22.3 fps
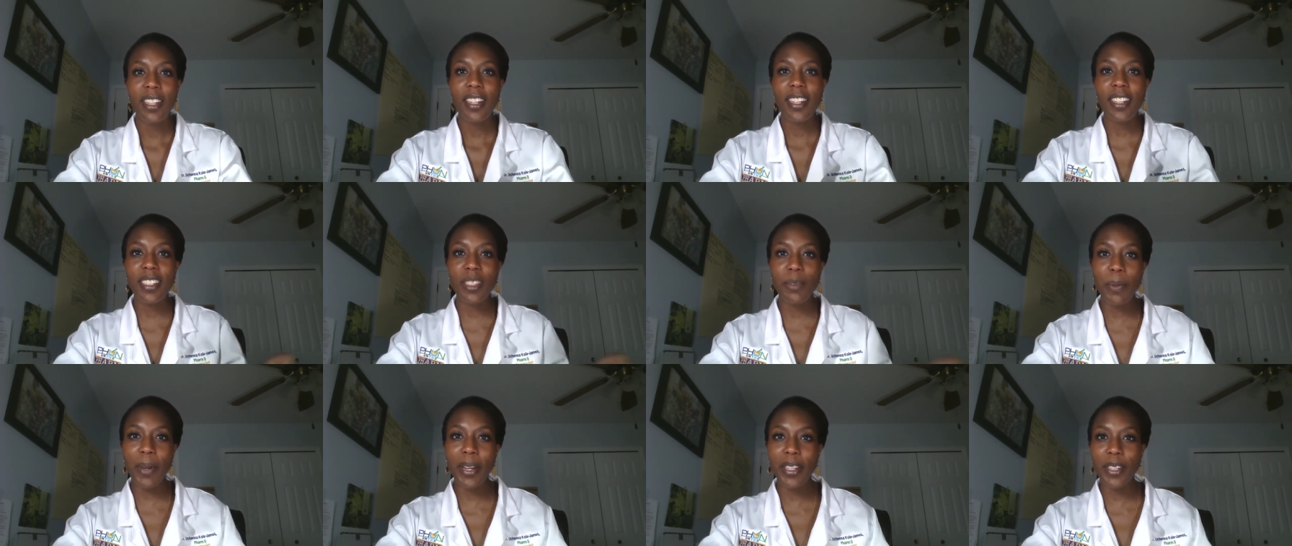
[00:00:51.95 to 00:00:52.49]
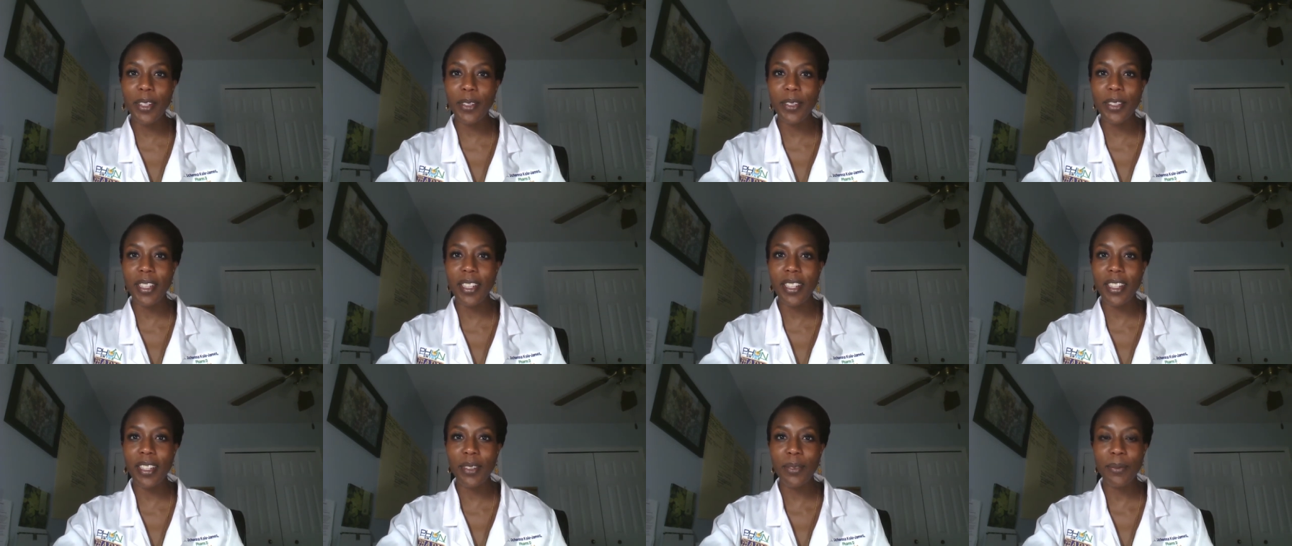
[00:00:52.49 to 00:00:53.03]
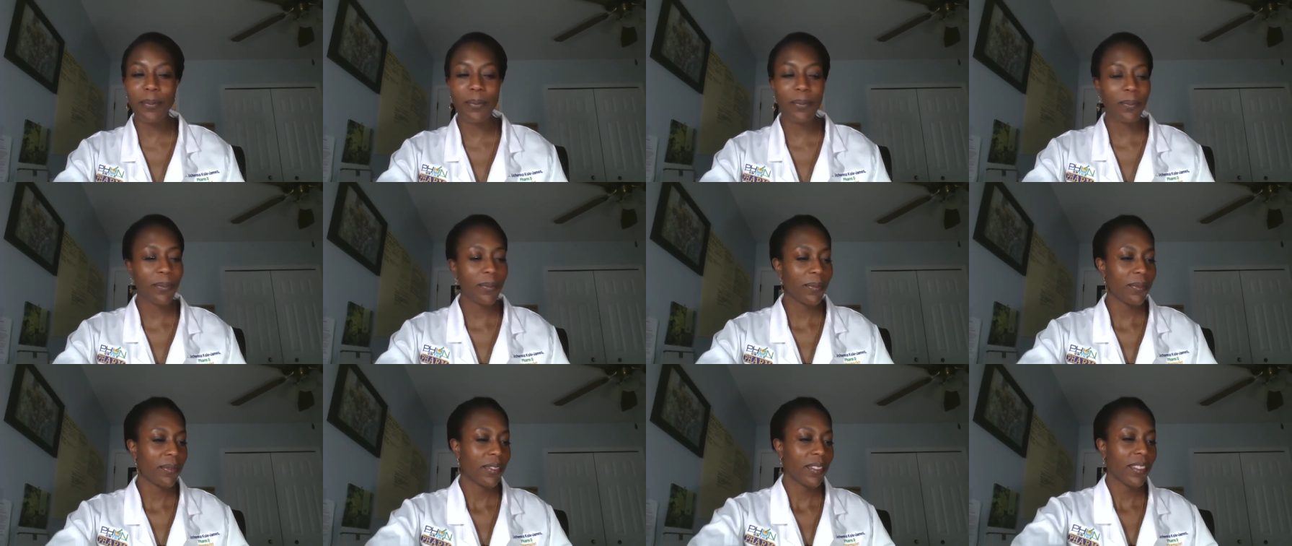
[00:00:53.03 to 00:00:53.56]
is by using
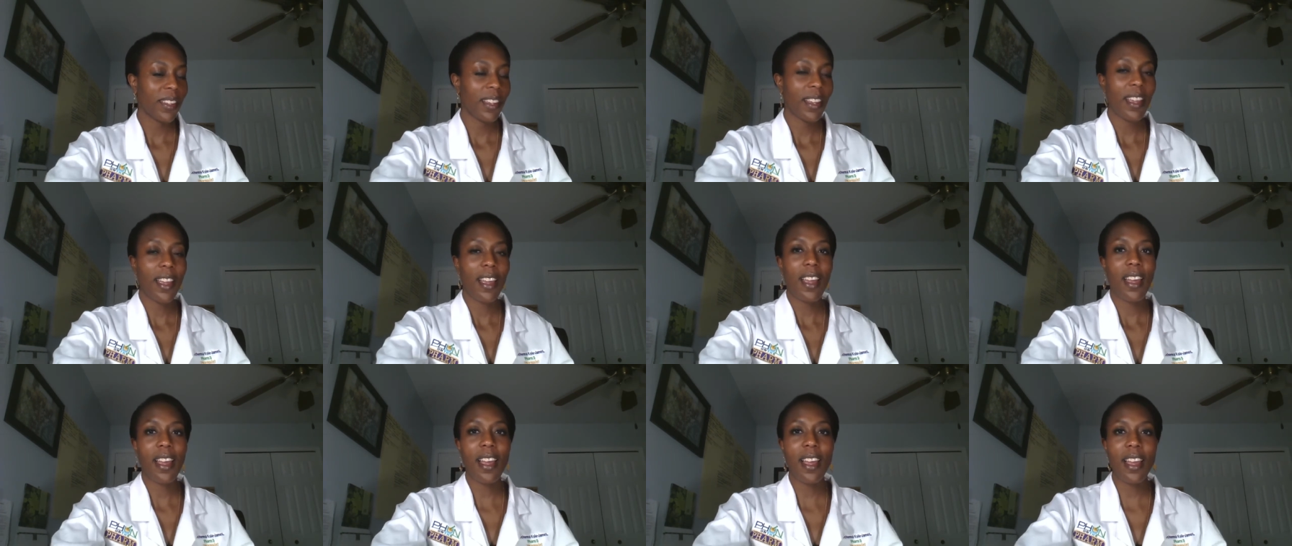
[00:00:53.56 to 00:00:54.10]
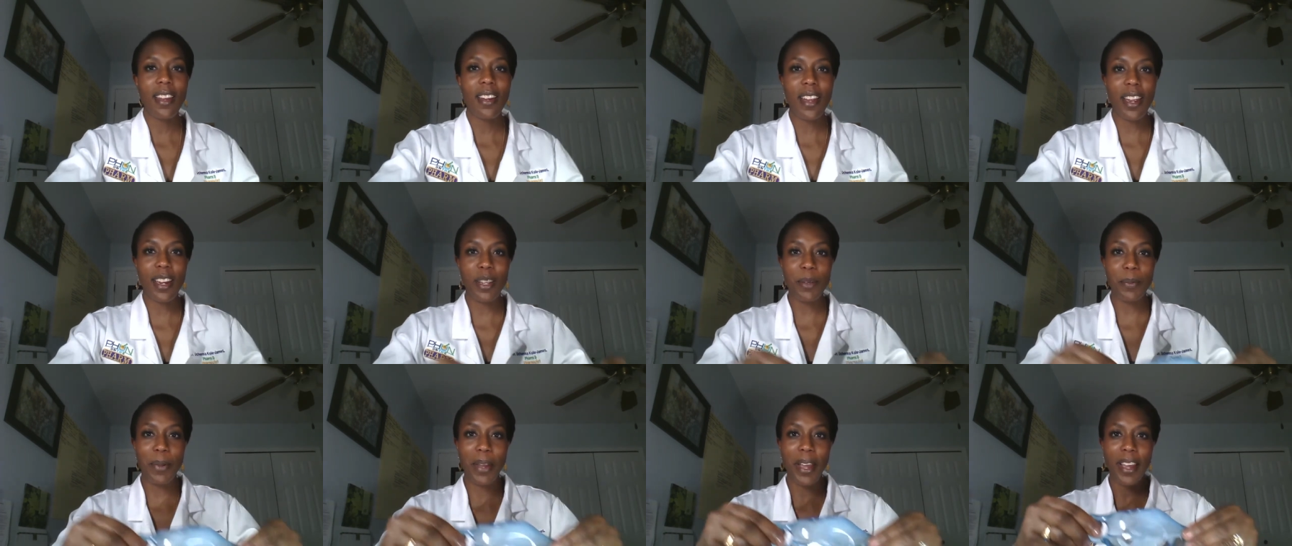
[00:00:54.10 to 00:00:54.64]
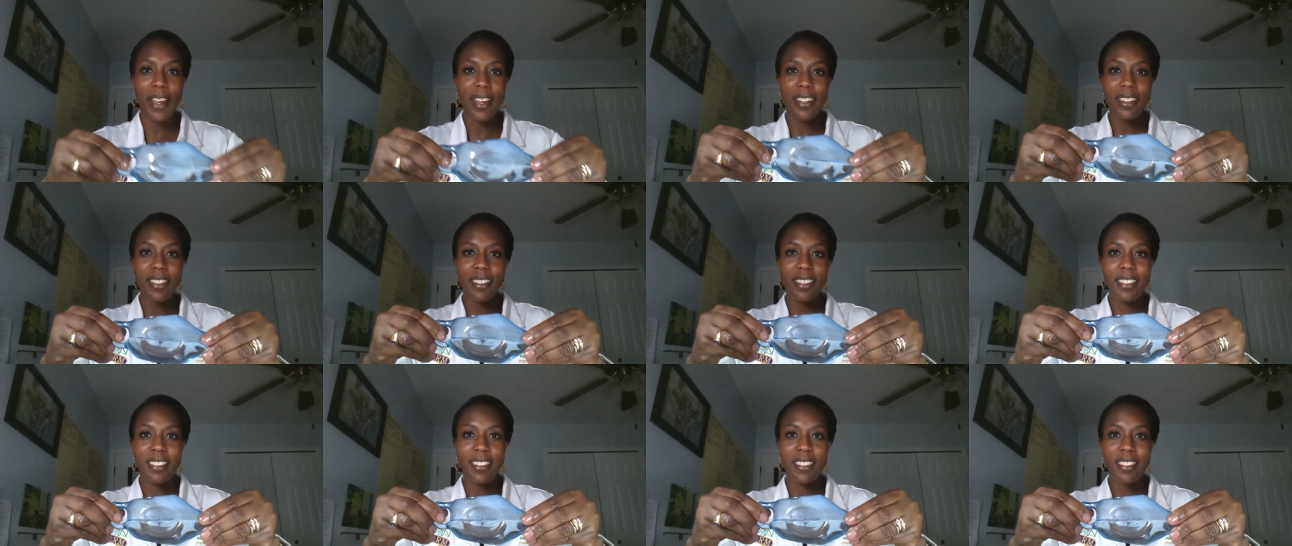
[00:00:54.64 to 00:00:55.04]
a neti pot.